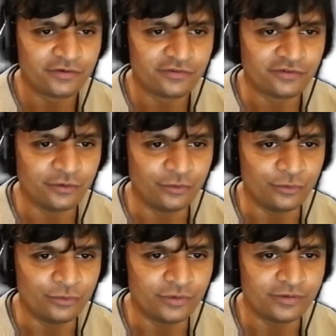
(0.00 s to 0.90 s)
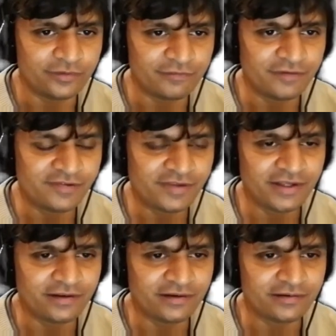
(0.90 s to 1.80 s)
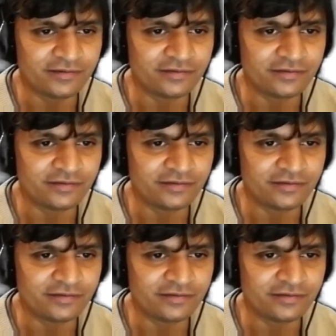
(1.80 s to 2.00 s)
So the first thing